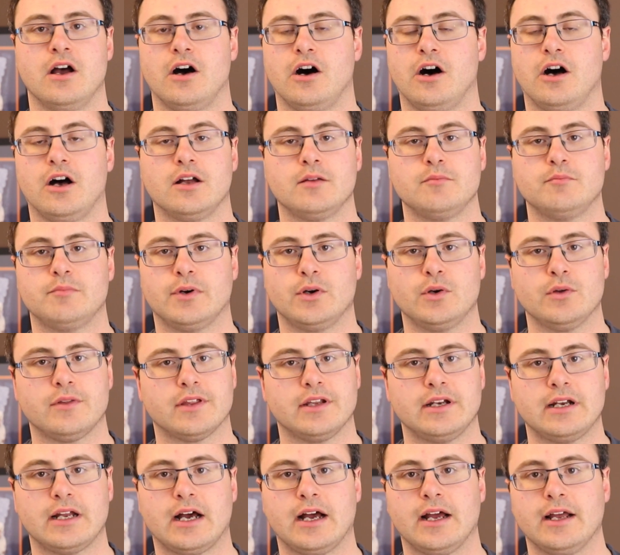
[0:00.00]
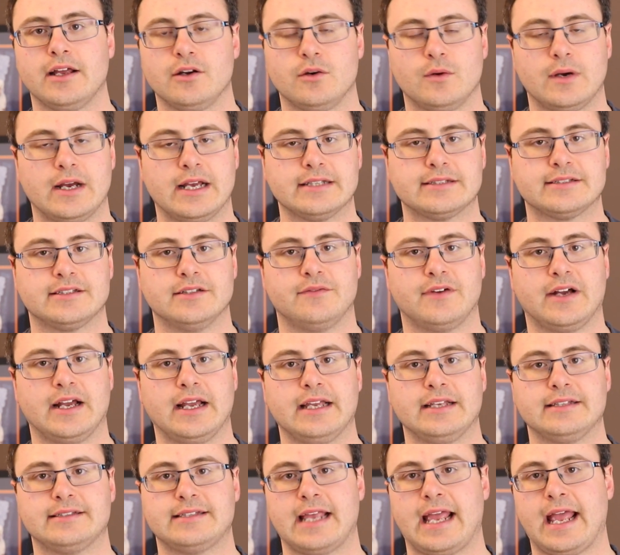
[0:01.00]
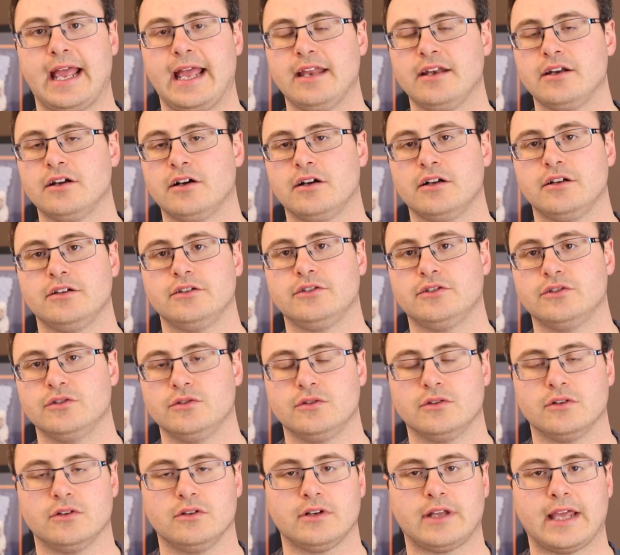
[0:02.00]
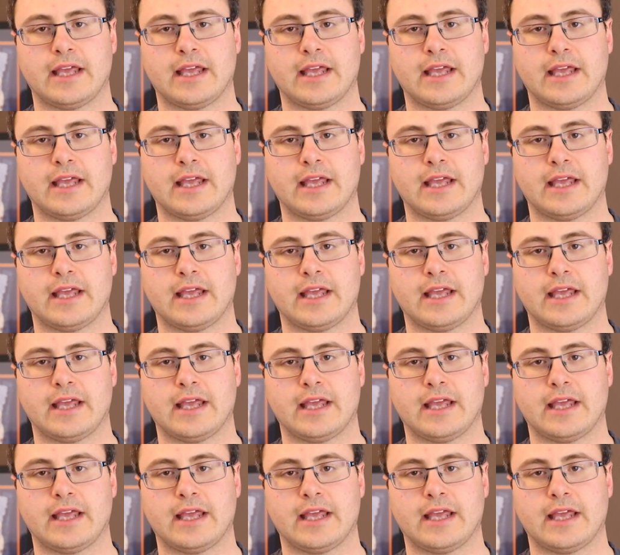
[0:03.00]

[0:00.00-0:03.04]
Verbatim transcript: on both an iOS device and on Google